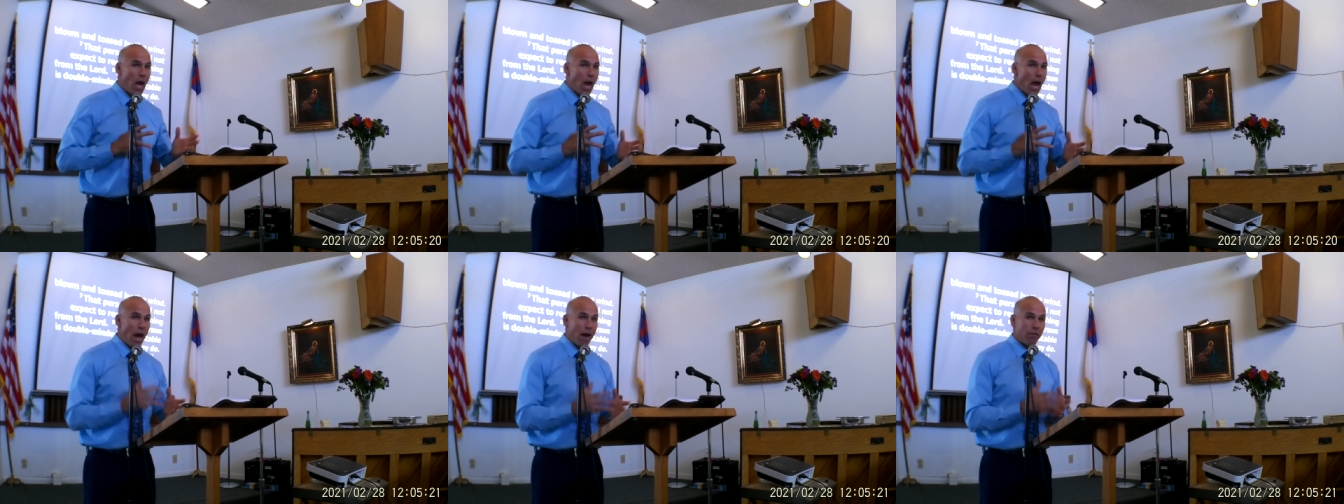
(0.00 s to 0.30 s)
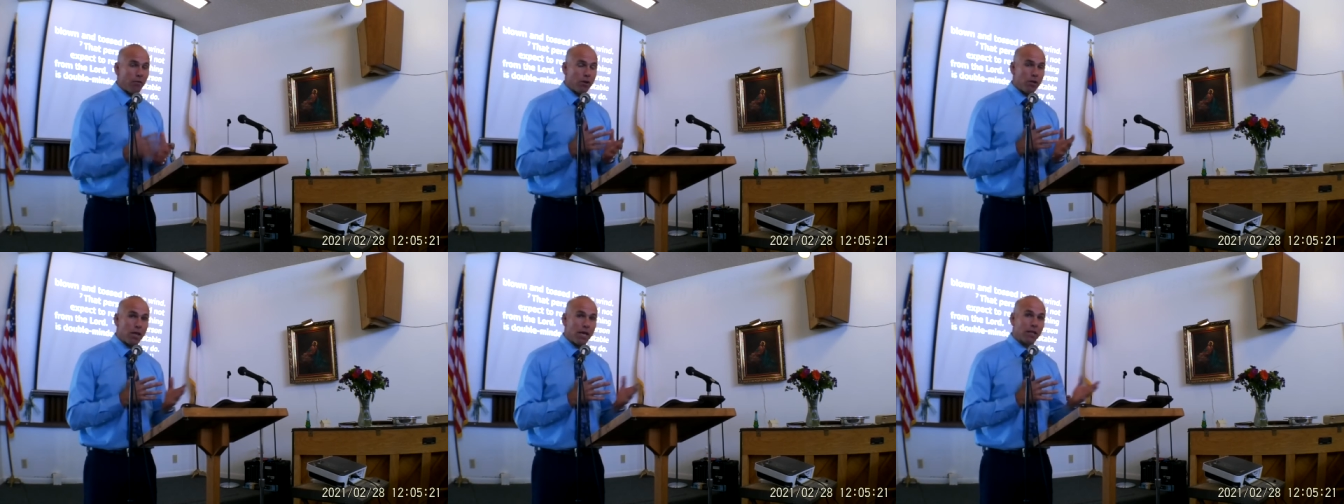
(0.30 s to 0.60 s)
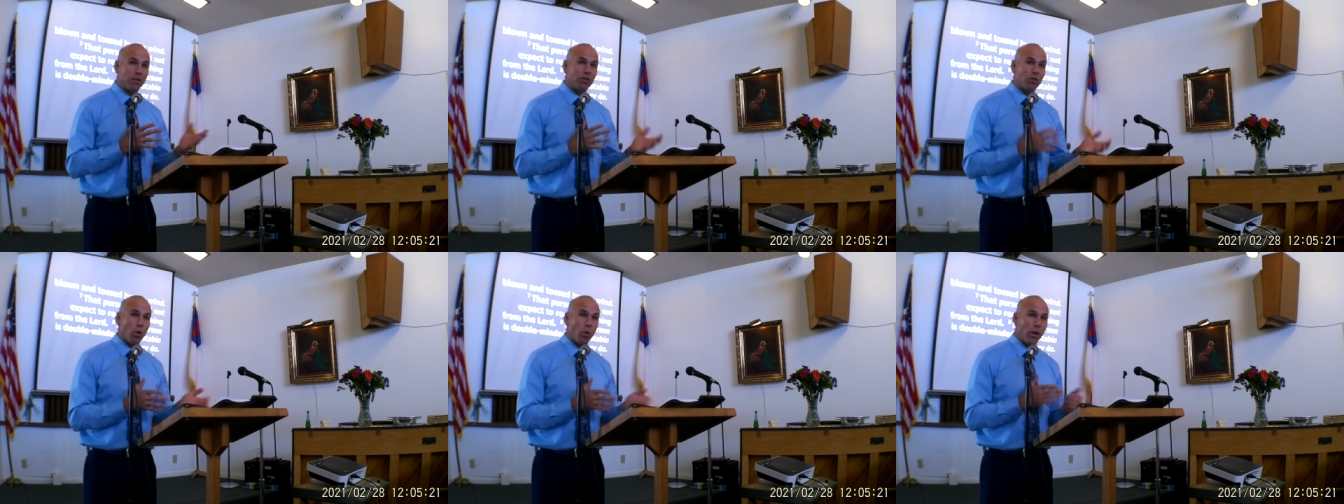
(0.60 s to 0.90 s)

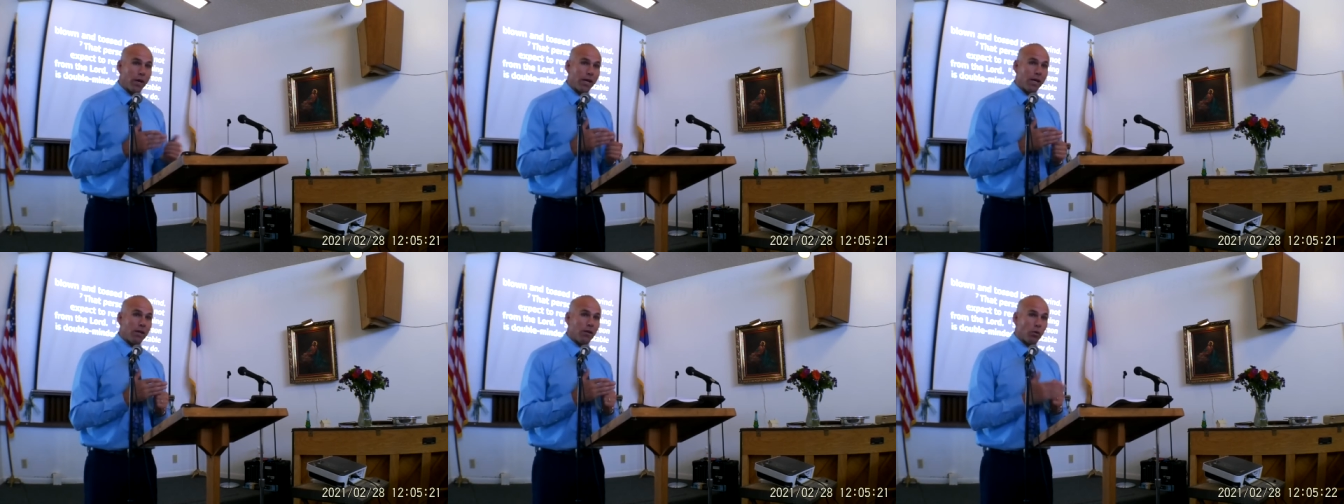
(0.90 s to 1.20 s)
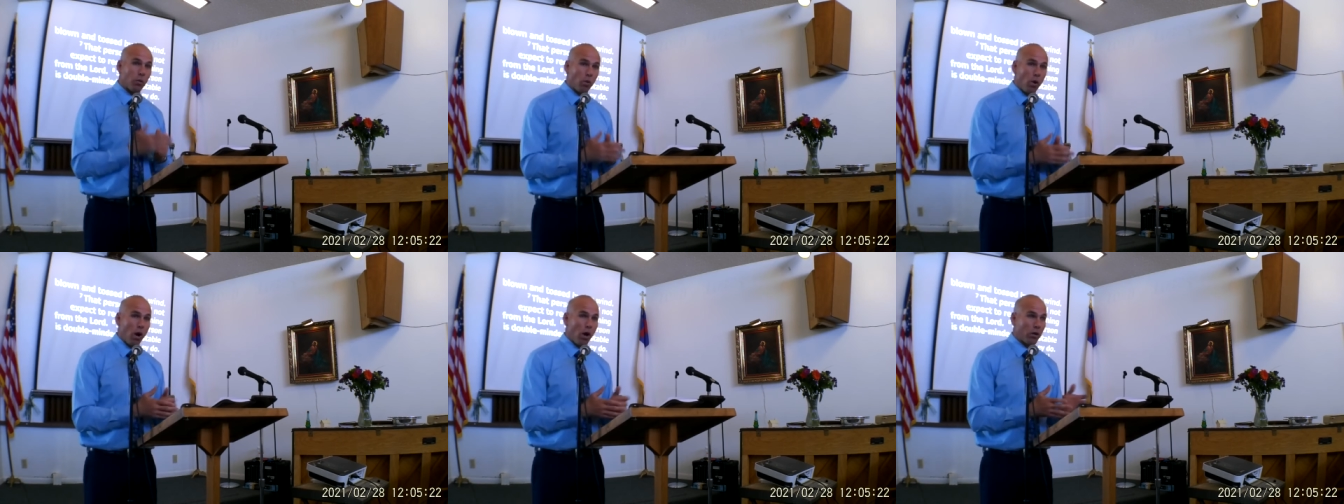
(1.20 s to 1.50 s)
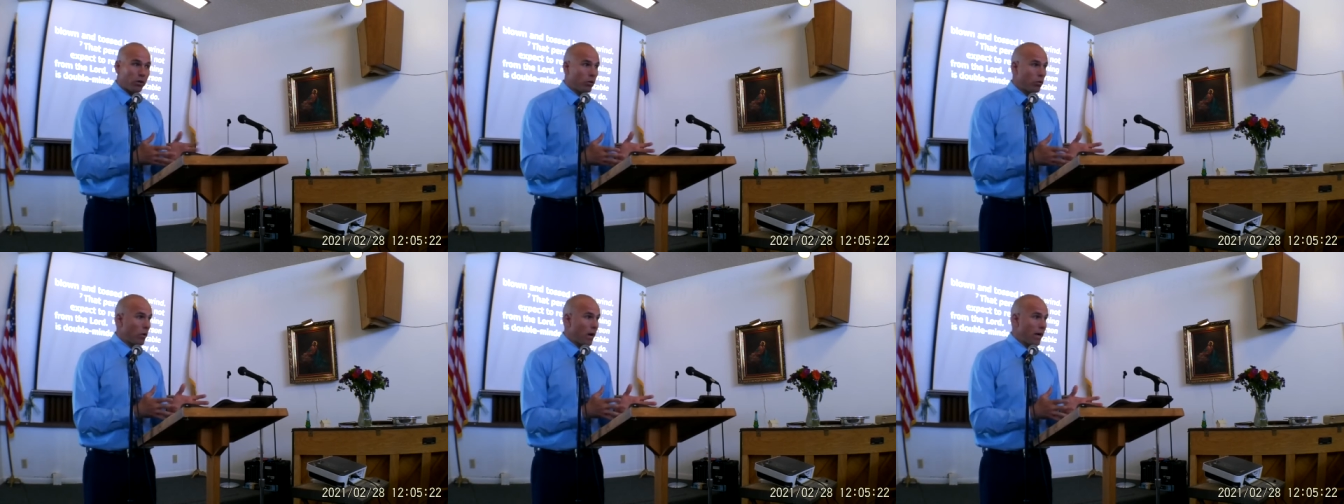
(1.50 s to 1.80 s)
everything's going in the wrong
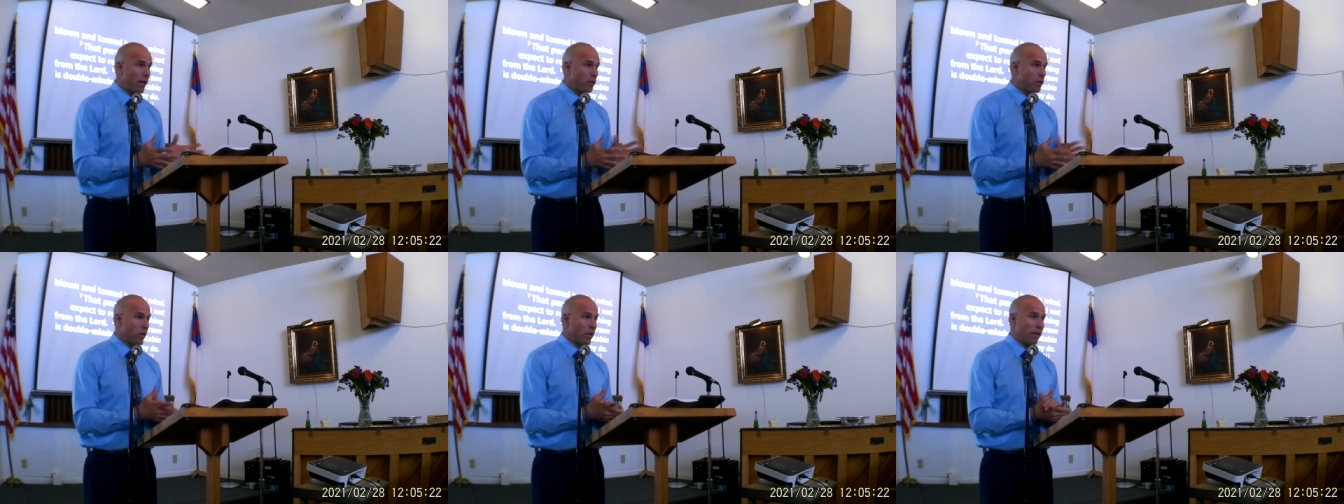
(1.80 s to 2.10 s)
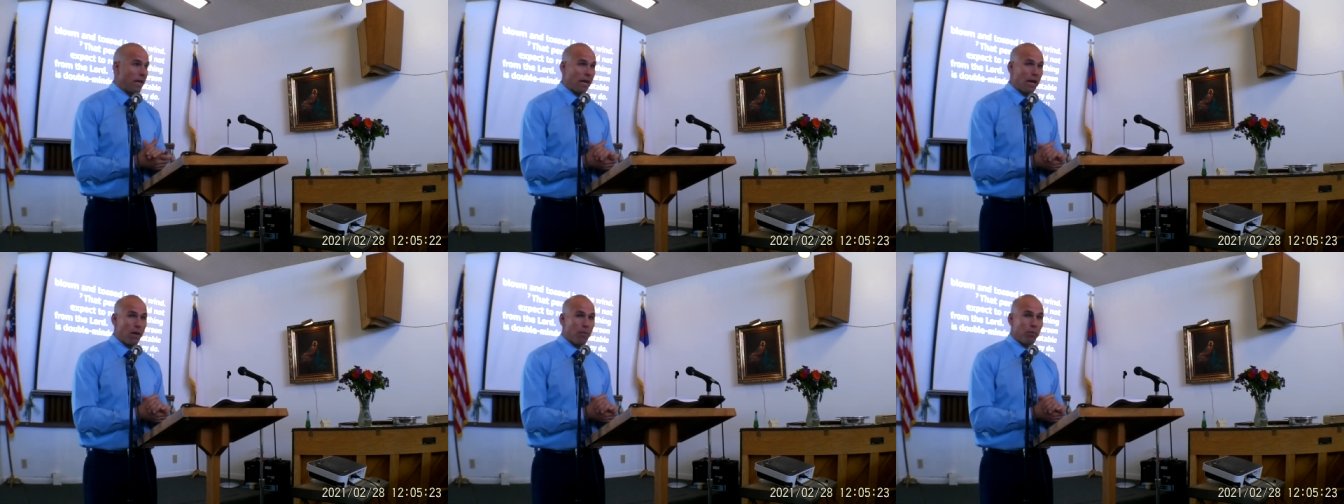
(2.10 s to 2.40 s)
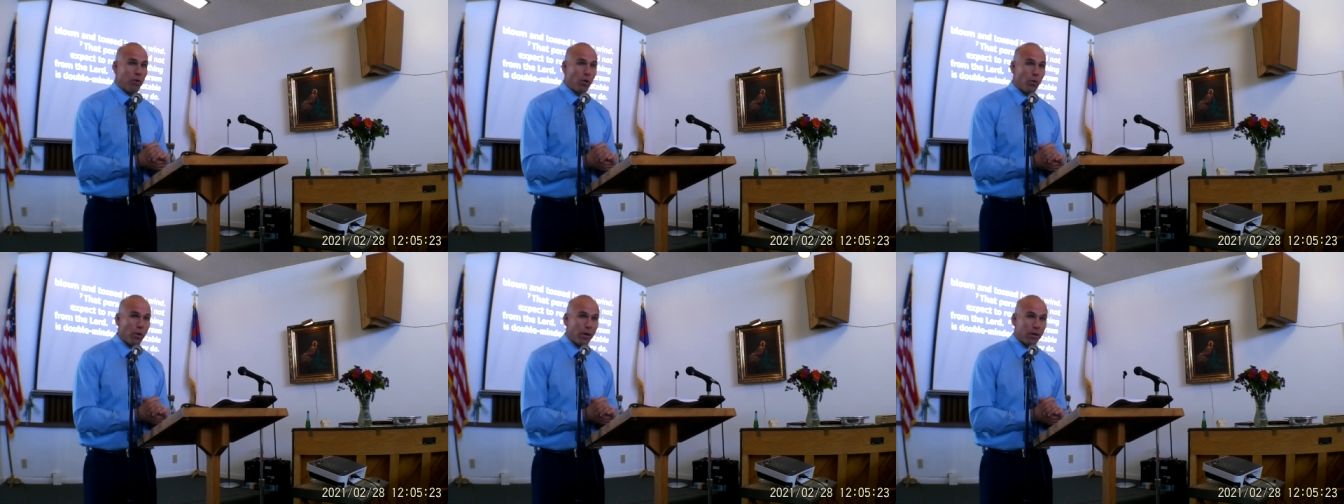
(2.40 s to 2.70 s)
direction, that I'm
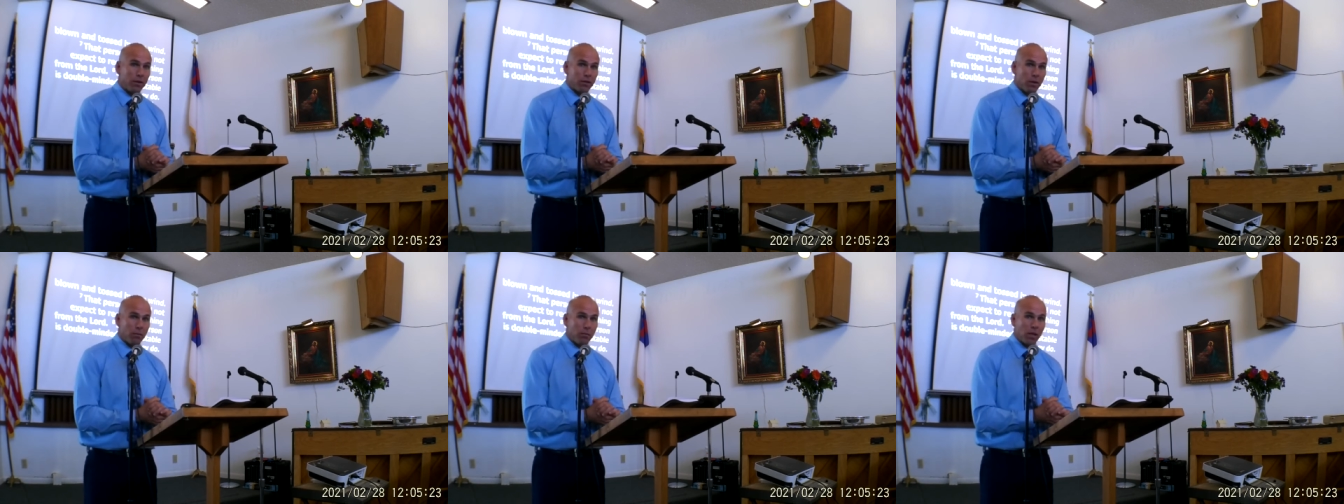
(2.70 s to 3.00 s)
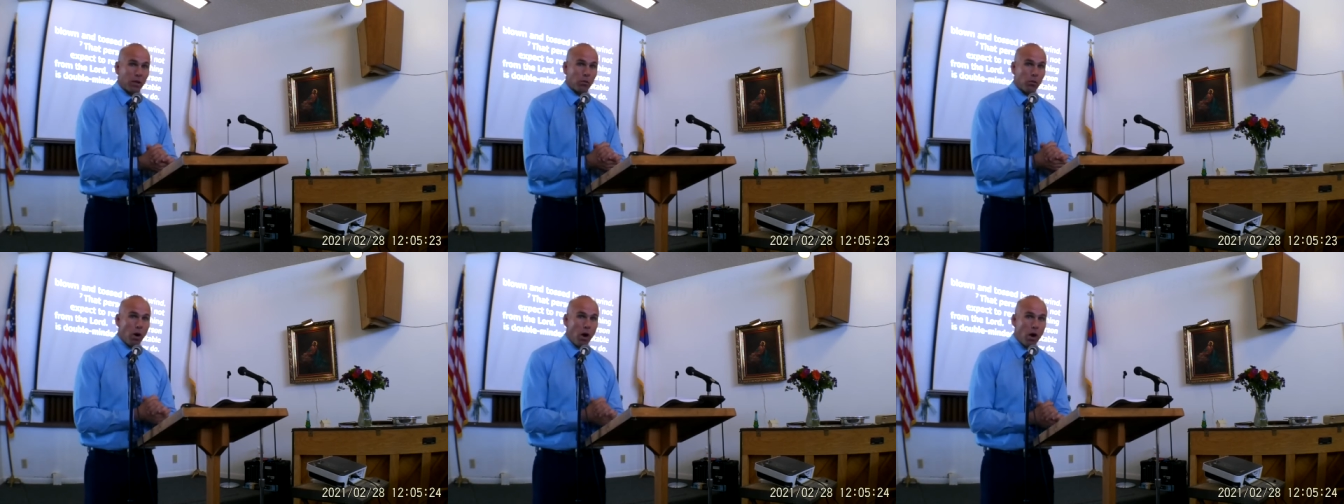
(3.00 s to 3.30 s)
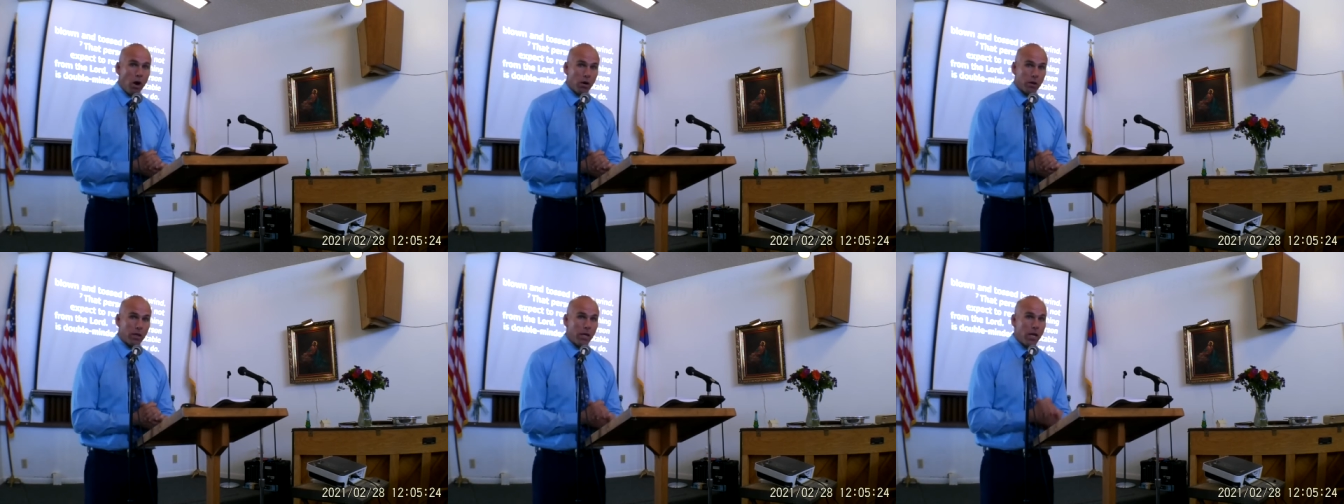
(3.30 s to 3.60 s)
doing something wrong.